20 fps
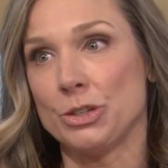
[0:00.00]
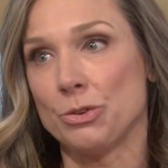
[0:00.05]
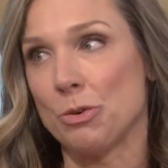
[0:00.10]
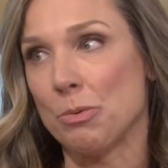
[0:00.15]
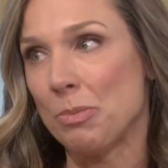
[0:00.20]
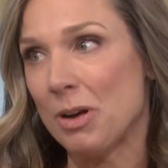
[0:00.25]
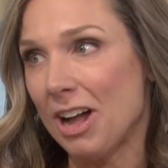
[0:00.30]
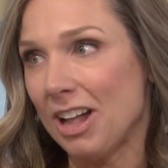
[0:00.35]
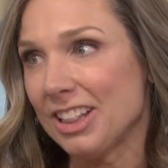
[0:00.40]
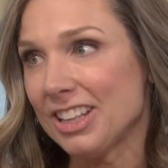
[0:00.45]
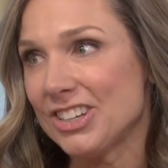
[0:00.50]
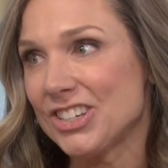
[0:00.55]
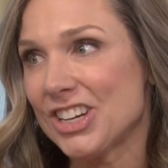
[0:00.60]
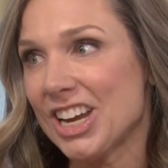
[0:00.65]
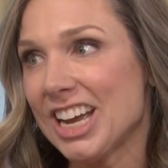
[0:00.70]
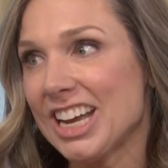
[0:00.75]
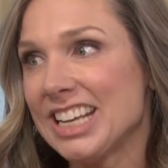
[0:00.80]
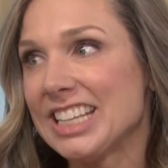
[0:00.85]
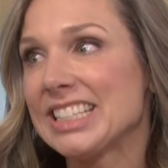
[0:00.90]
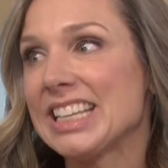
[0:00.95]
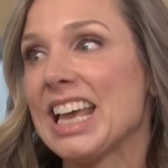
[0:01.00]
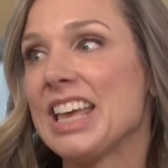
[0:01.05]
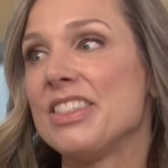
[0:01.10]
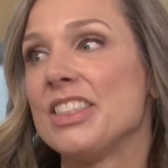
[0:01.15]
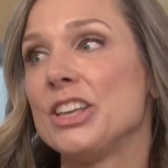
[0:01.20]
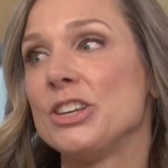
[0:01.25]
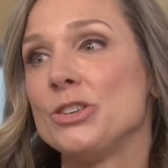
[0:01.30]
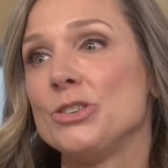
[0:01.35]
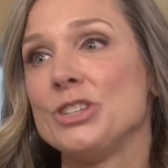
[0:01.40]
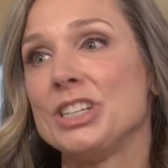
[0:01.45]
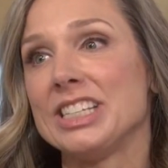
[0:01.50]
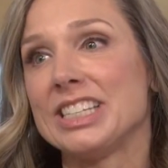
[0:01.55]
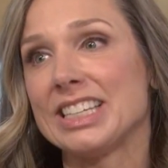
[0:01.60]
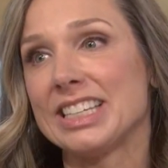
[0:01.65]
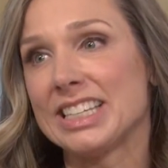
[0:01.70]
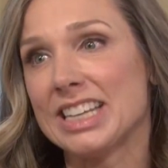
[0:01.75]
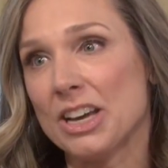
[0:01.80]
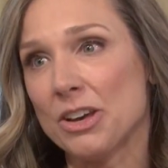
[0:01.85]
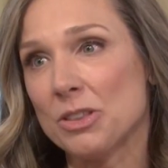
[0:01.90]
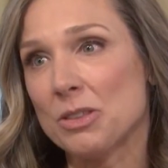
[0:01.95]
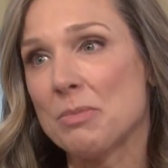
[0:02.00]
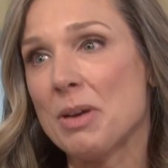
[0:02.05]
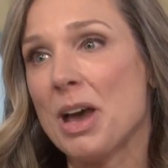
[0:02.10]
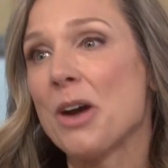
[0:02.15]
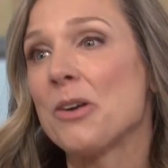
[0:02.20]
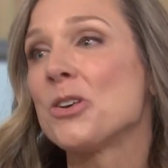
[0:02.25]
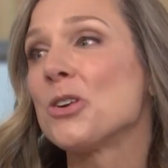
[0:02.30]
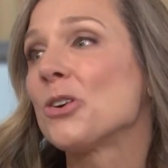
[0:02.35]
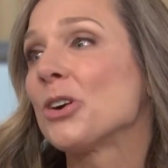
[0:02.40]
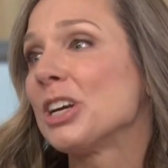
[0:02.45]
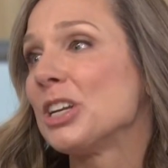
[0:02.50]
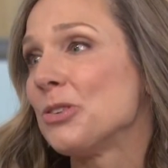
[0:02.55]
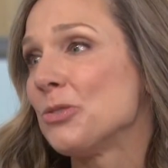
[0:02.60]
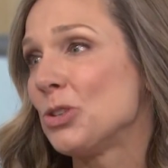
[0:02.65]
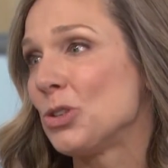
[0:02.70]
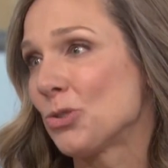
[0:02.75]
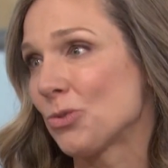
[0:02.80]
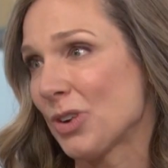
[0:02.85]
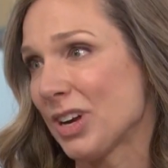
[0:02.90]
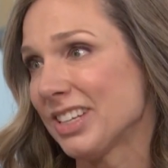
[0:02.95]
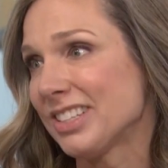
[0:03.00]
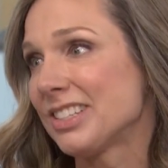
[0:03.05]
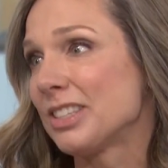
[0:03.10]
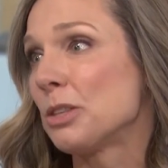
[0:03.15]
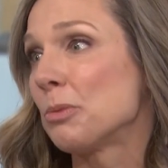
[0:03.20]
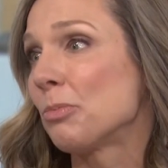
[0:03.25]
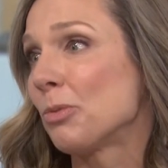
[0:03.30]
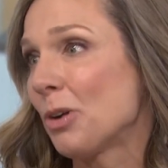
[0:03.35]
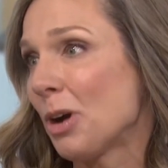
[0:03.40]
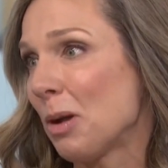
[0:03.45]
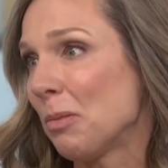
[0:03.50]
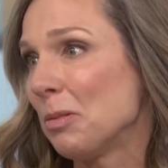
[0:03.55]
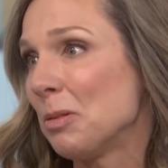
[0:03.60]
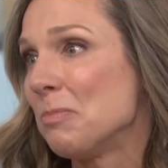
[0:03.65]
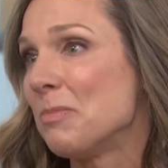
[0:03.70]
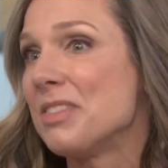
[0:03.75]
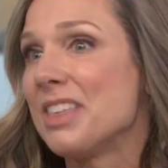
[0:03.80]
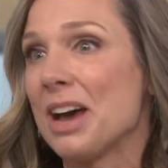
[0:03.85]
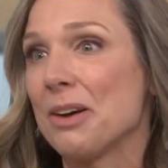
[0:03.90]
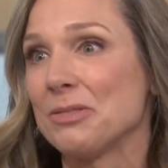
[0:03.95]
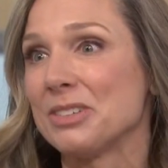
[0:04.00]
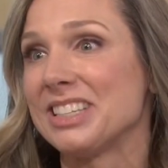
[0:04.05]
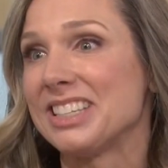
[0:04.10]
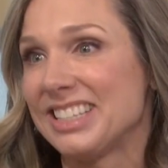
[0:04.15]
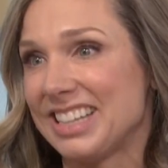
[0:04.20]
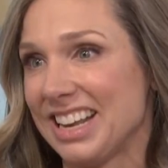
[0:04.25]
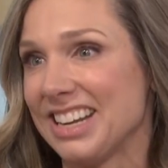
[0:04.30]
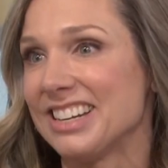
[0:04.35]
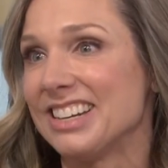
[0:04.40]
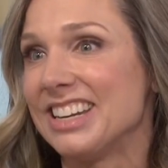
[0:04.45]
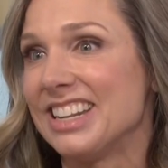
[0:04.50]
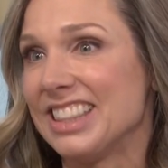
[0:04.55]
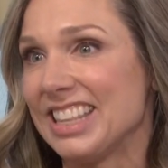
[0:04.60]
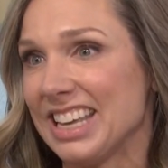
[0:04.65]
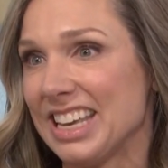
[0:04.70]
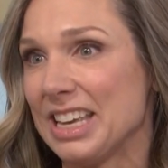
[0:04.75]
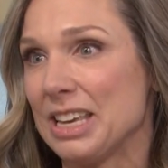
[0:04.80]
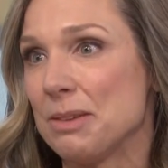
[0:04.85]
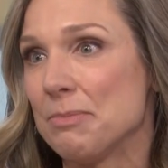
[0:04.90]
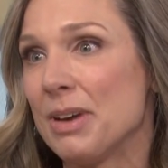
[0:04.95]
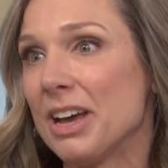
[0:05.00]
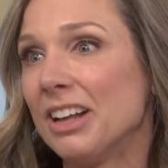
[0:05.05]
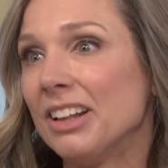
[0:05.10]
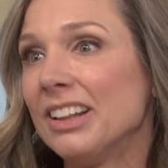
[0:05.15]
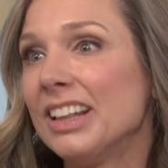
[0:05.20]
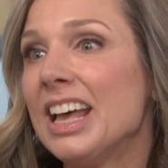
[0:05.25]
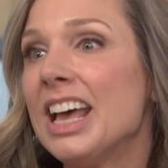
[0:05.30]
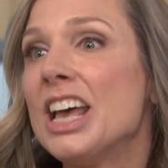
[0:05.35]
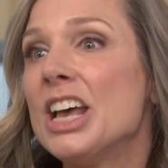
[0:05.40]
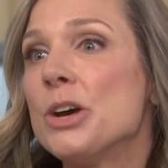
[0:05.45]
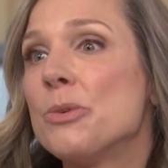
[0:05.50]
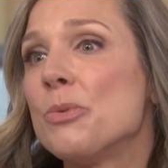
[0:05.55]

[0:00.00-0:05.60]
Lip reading: you need to apologize, and then you need to tell them how you're going to address the problem that was stated in the email.